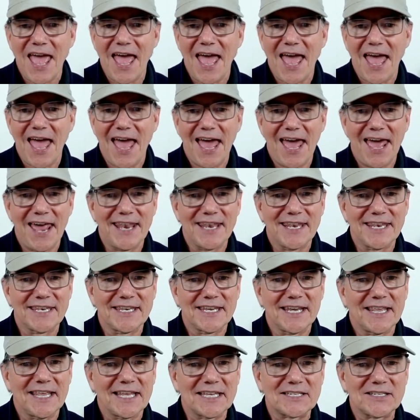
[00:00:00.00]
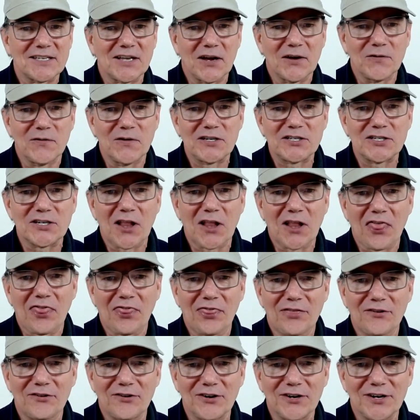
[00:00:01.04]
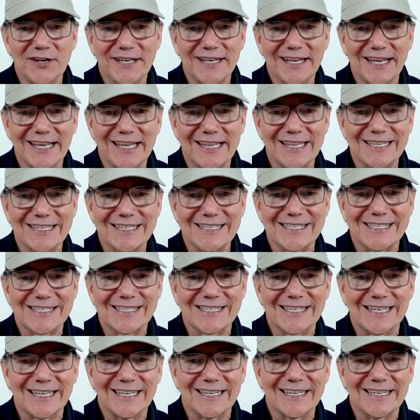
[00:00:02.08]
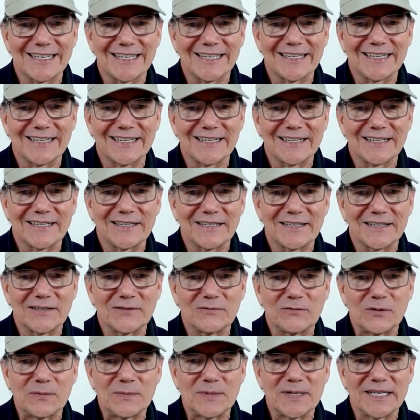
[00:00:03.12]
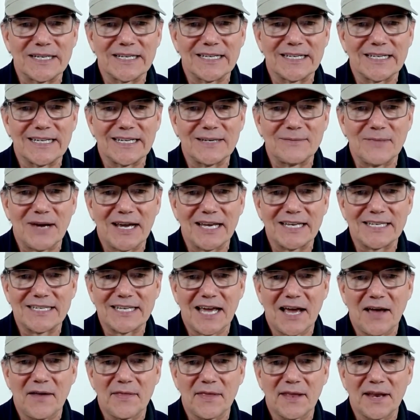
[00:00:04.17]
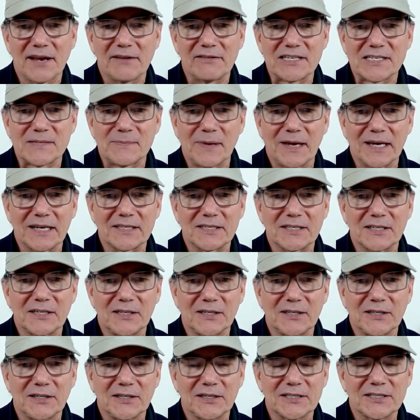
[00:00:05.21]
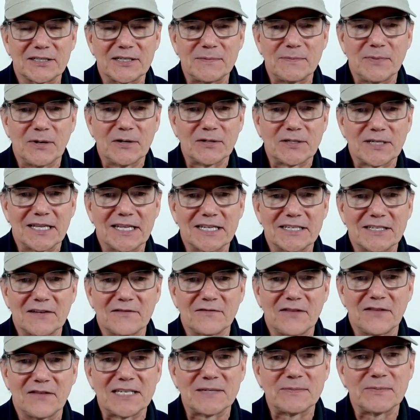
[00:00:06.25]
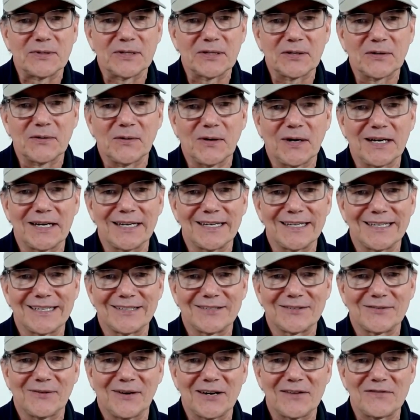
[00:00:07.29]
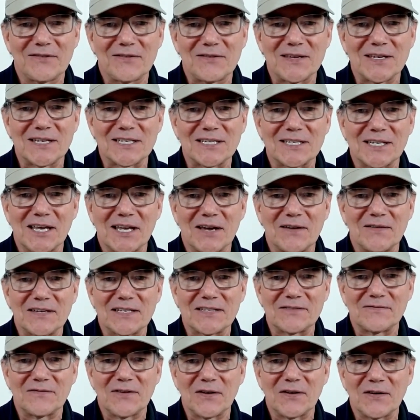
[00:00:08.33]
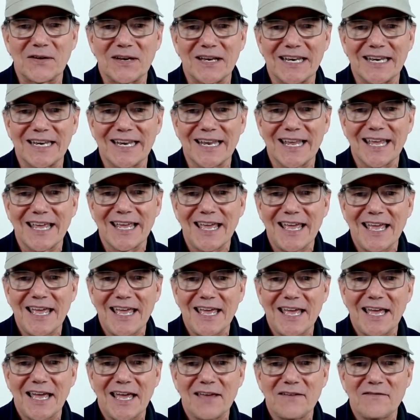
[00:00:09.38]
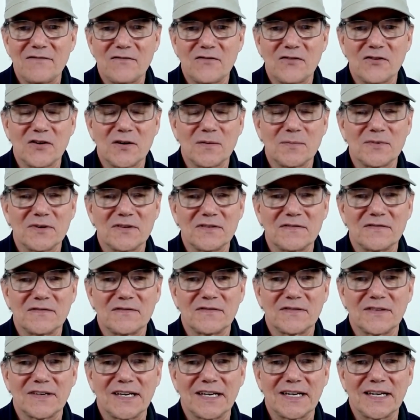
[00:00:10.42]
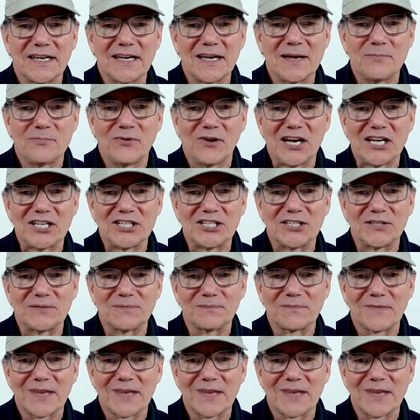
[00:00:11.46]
And that's not original thought. There's a woman in my town that I respect a lot. She posted this on Facebook quite a few years ago. Is voting a form of oppression?